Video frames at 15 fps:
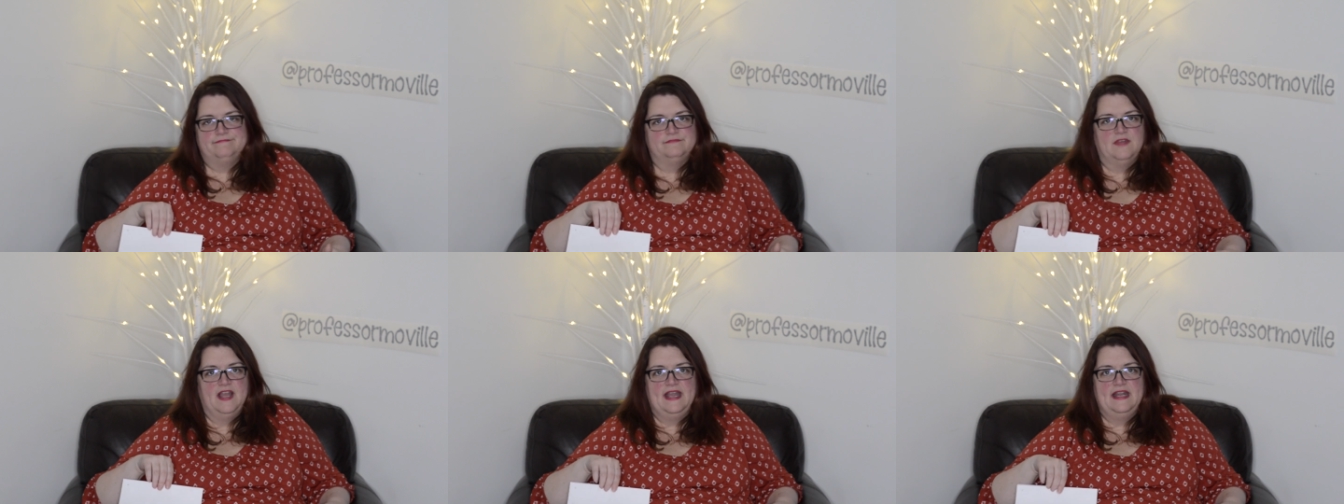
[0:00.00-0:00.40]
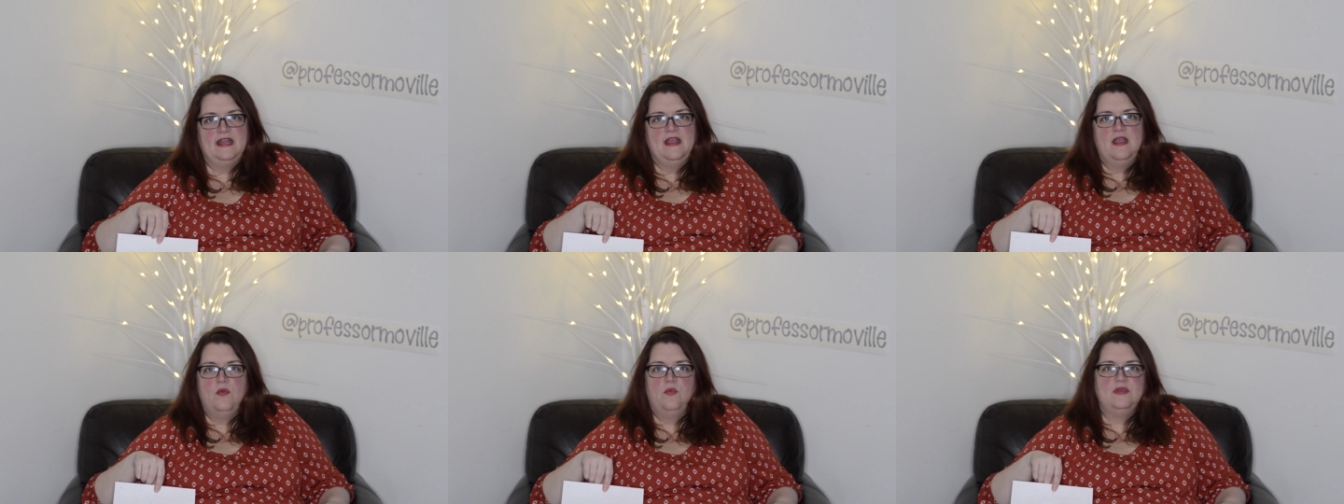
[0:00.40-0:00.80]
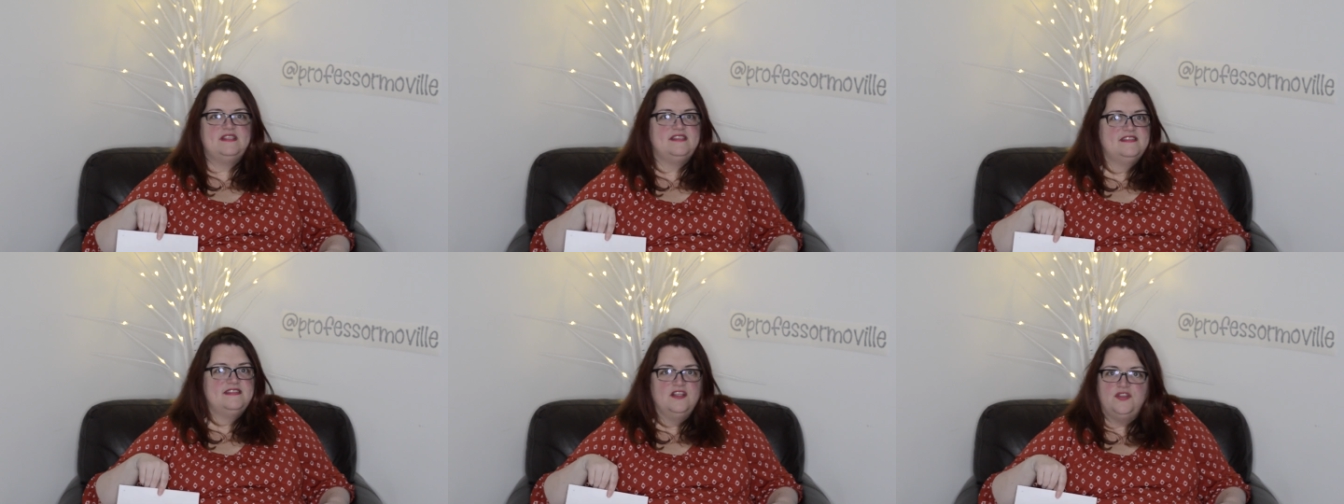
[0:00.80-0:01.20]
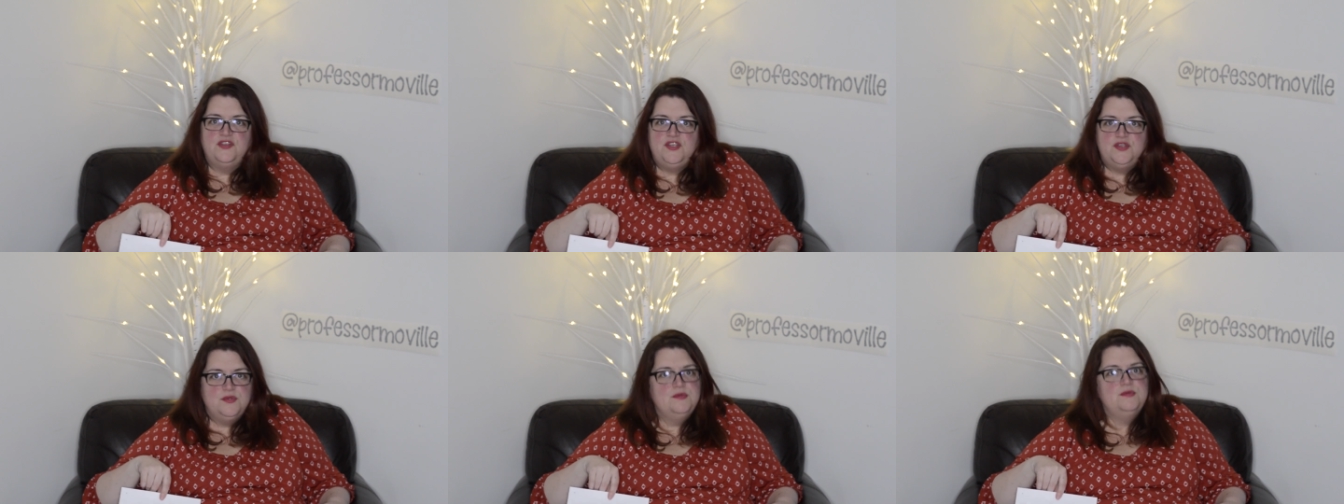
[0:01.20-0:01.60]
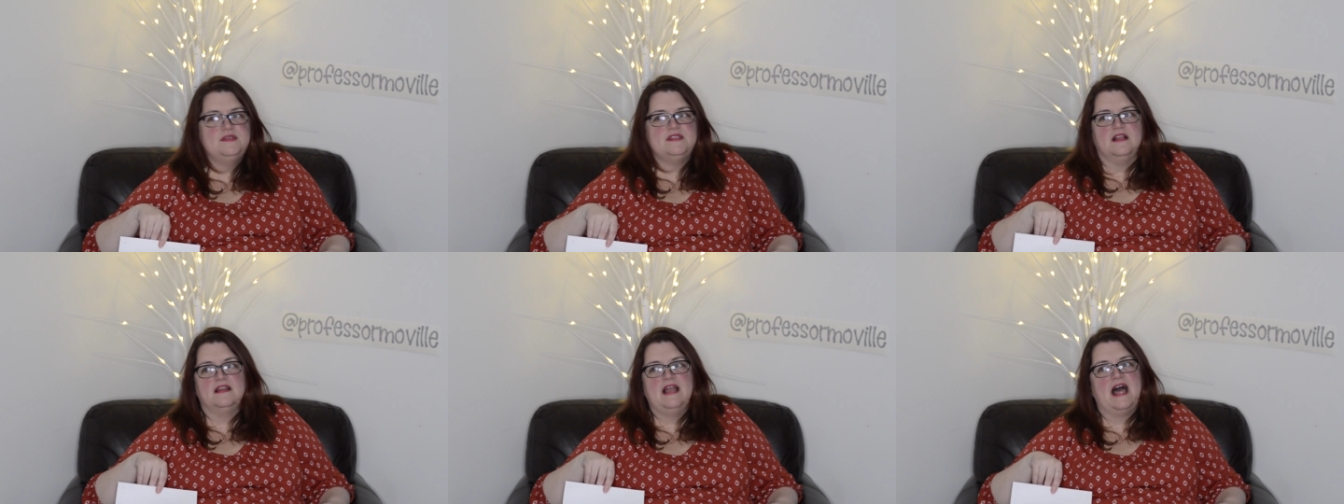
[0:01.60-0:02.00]
right? We still
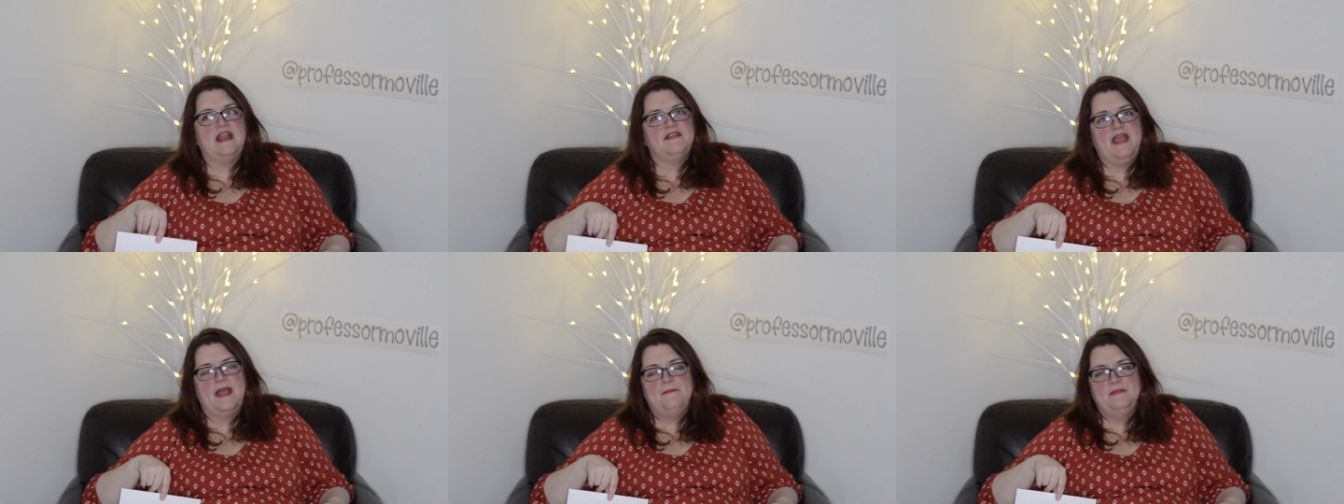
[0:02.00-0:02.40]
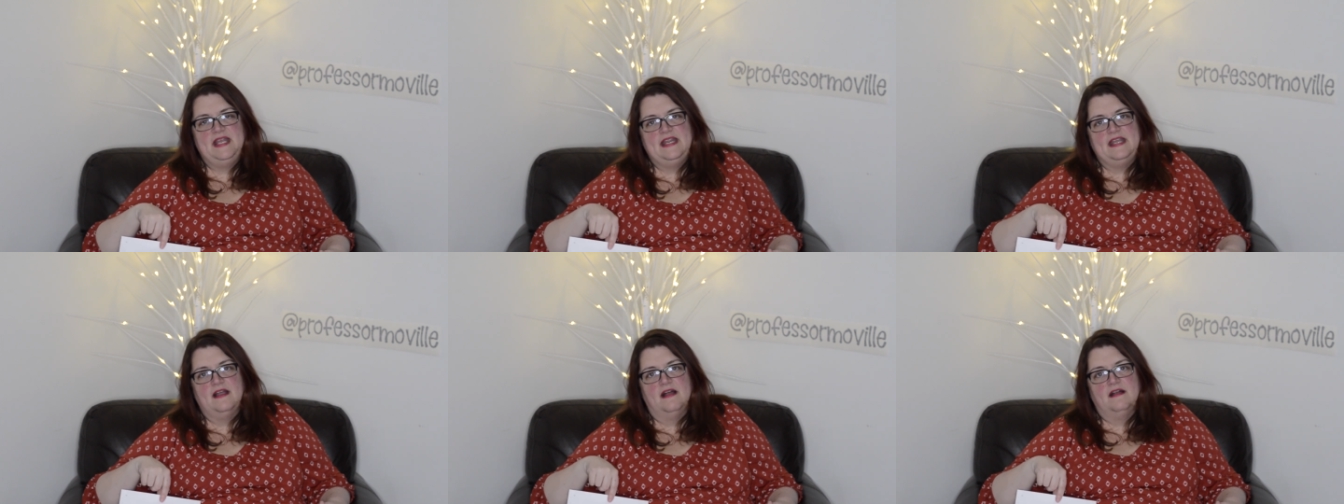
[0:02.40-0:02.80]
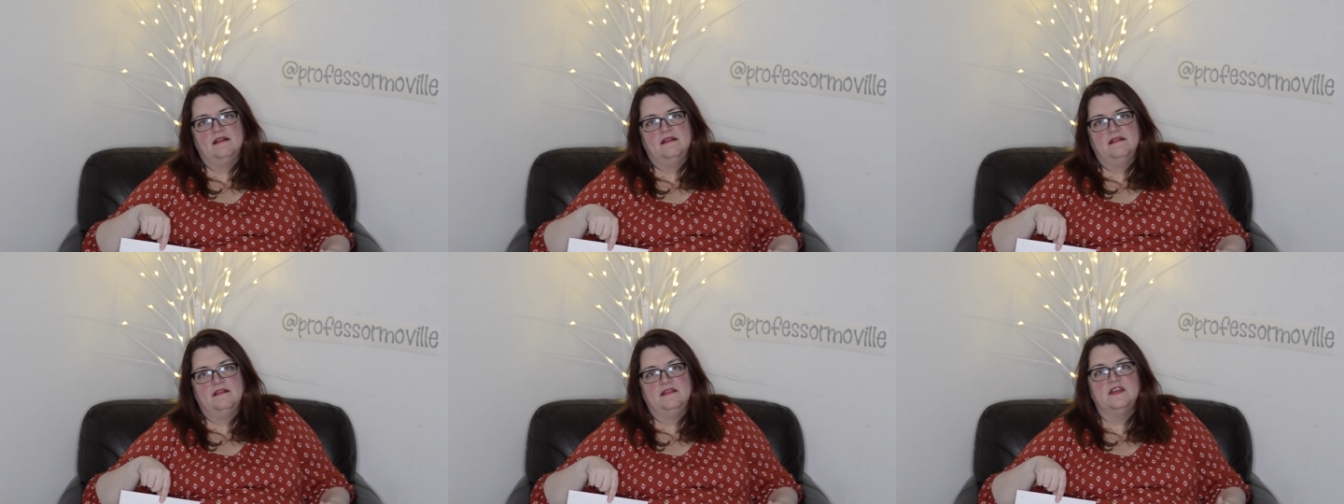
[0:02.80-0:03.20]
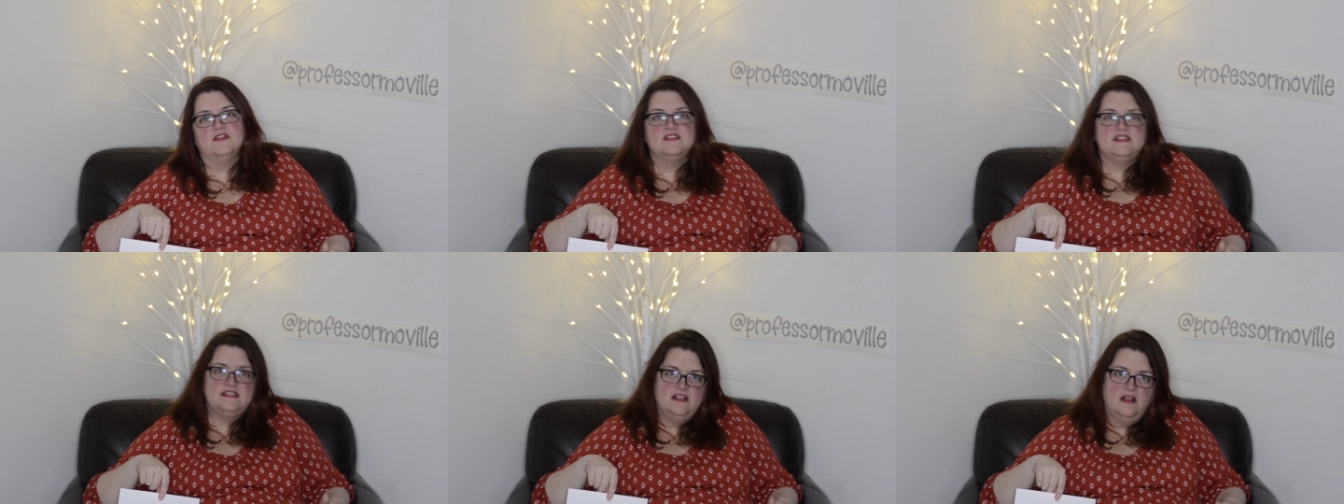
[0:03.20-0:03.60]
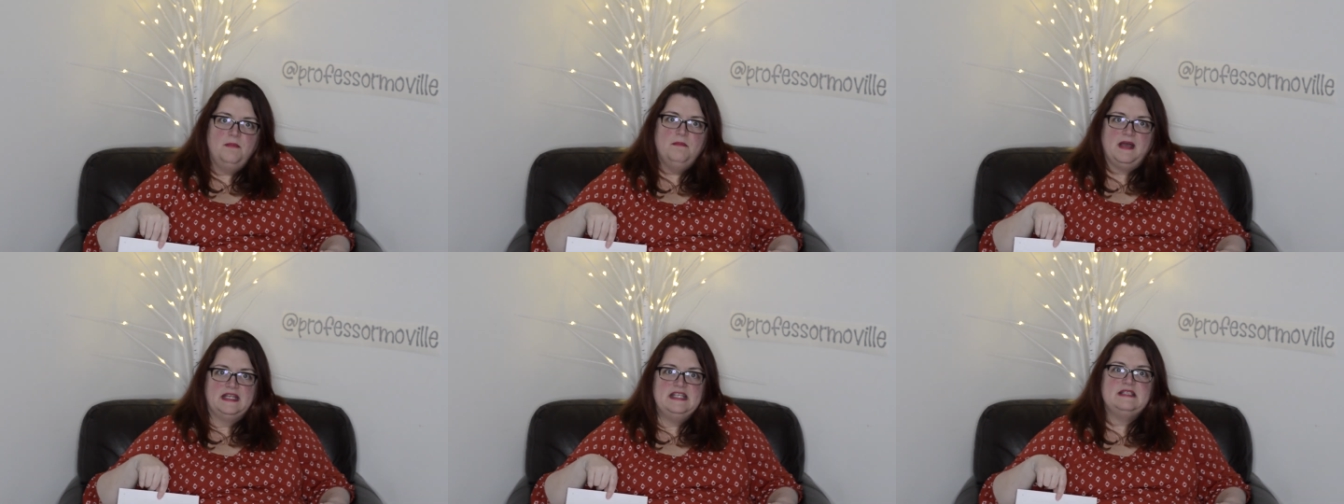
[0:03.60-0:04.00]
use a lot of that media. There's
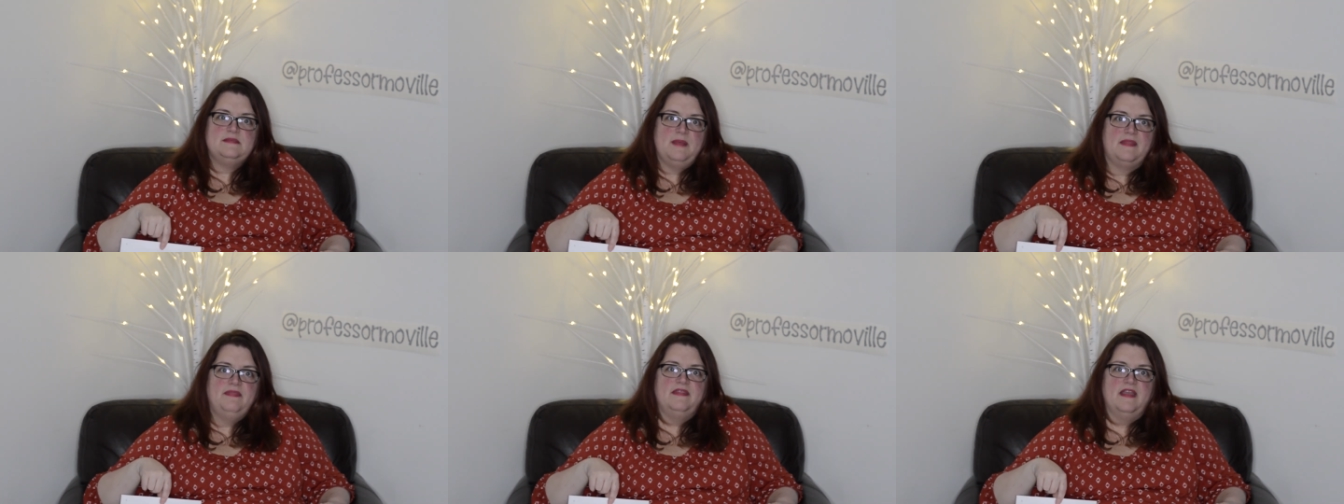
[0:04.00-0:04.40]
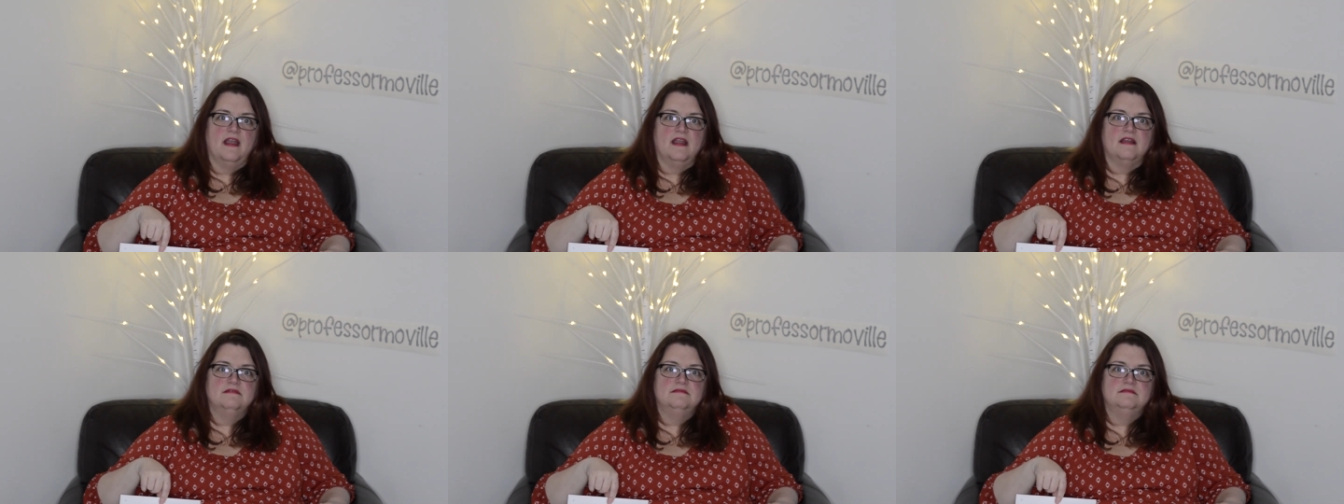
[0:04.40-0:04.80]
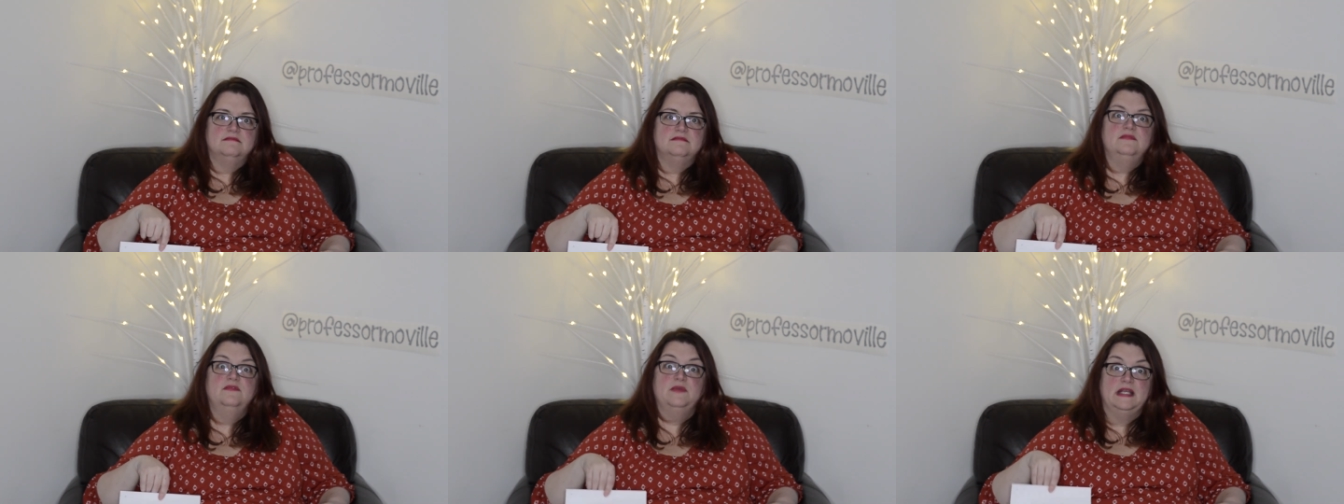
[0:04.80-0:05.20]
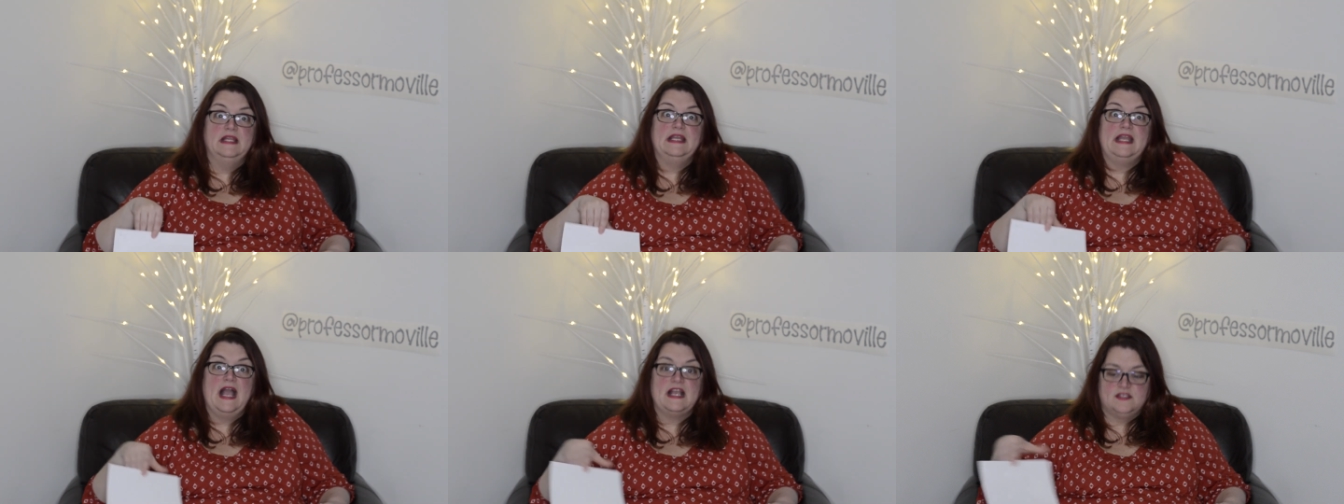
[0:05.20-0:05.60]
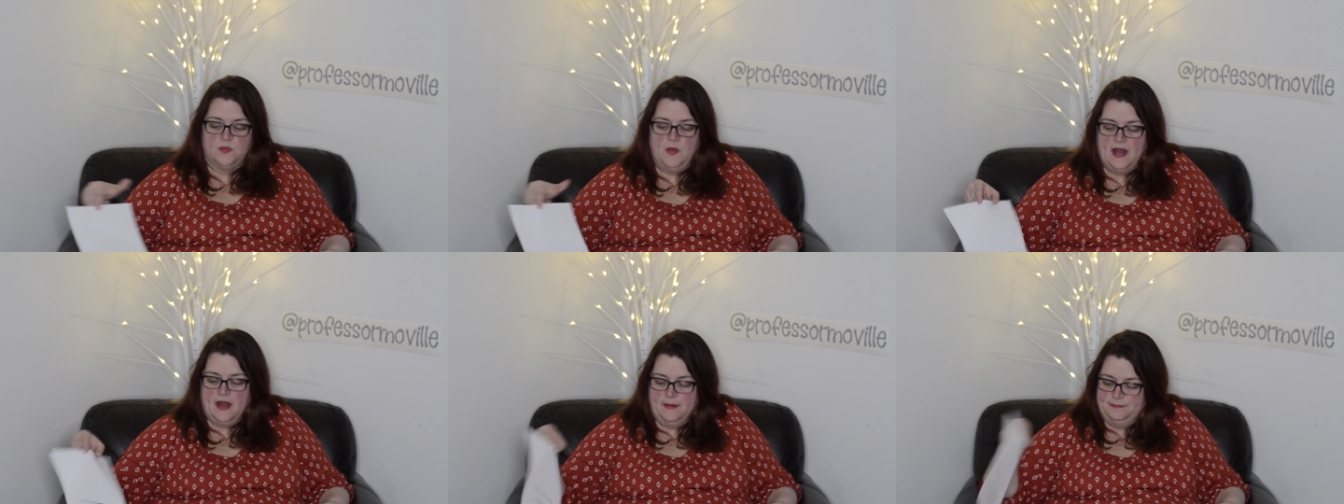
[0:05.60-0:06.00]
still money spent there. Really, I
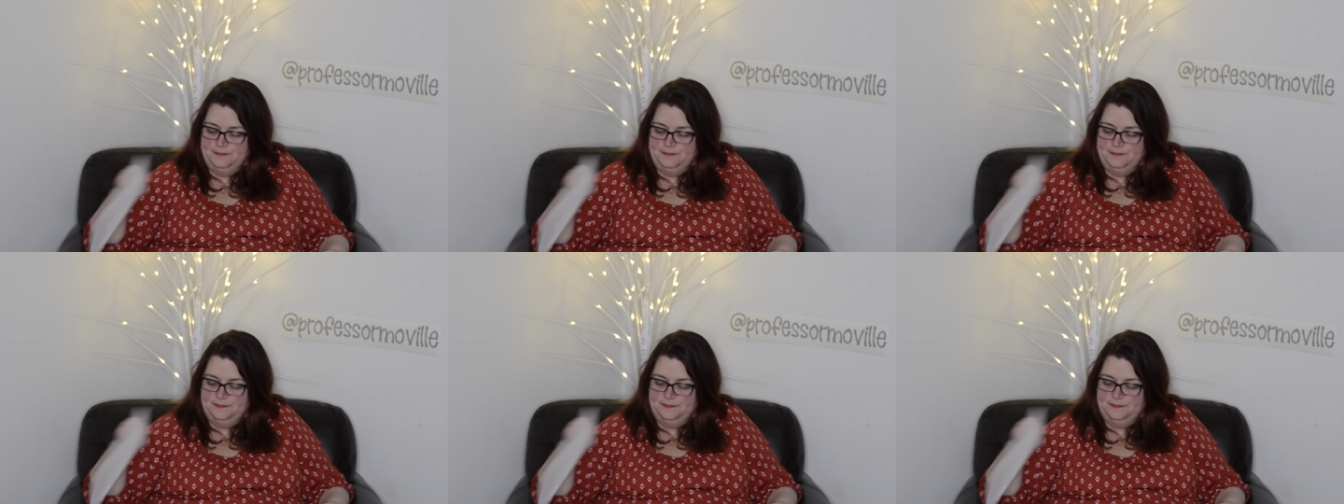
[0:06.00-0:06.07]
swear.